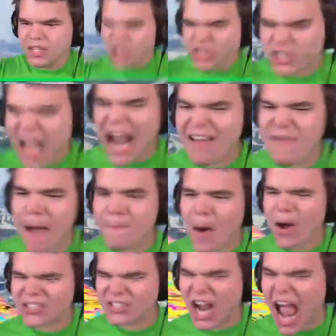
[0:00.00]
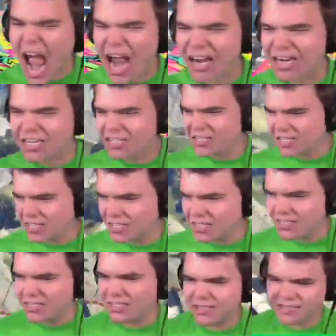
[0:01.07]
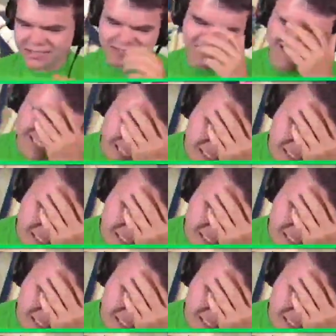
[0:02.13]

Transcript: You son of a butcher!